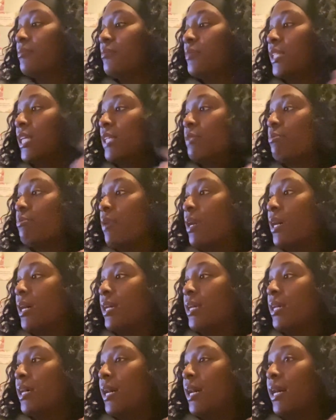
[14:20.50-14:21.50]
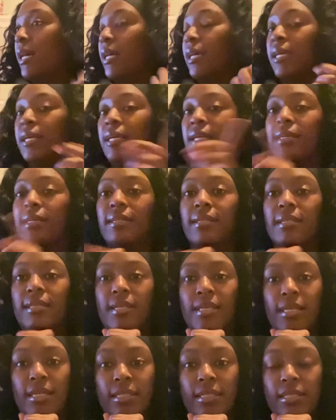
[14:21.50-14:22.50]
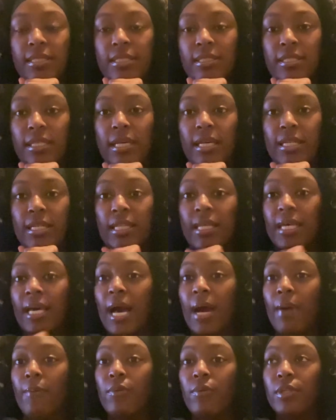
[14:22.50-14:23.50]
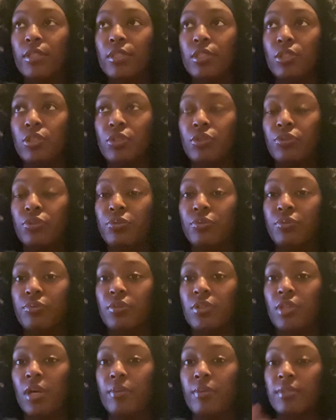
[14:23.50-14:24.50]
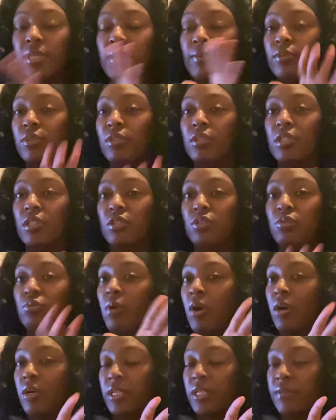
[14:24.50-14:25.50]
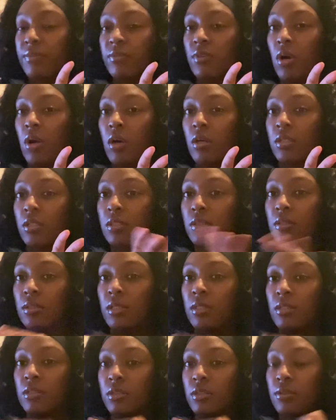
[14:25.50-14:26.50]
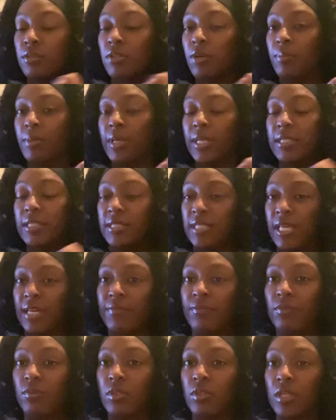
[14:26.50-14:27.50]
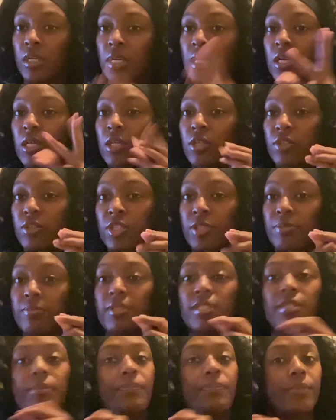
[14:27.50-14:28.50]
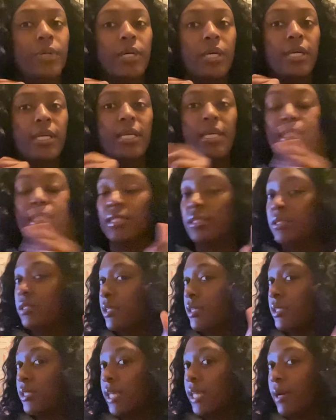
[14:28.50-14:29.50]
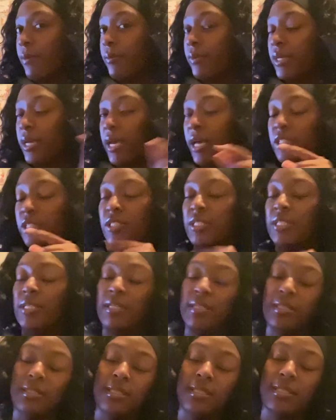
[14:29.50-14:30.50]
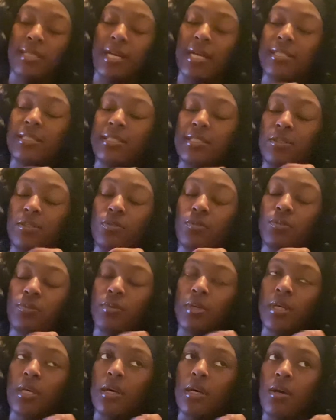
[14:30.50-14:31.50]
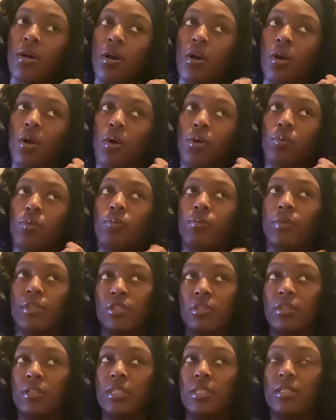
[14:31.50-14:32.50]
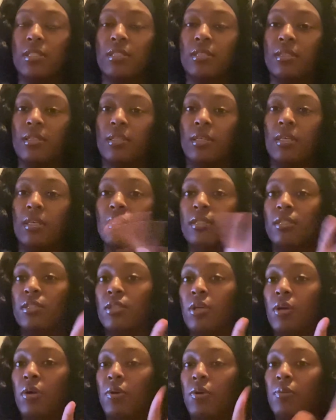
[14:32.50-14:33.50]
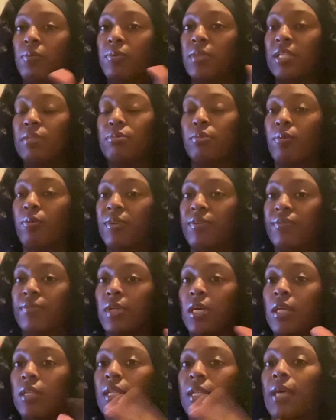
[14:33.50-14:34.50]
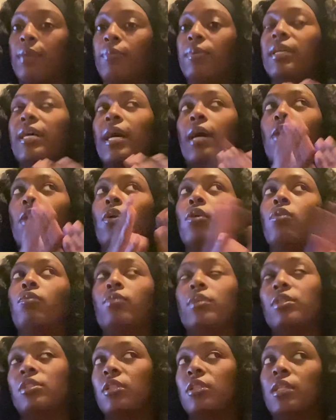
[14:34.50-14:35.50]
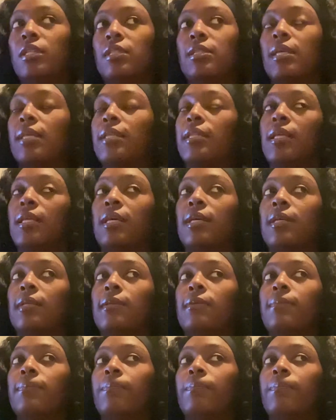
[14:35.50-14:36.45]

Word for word: that's why I decide like I wanted to do you know I was like we should just do all gift cards and you know play it safe for Christmas but it's good that we actually decided to do our own wish list so that's what we've done like we got our own wish list and then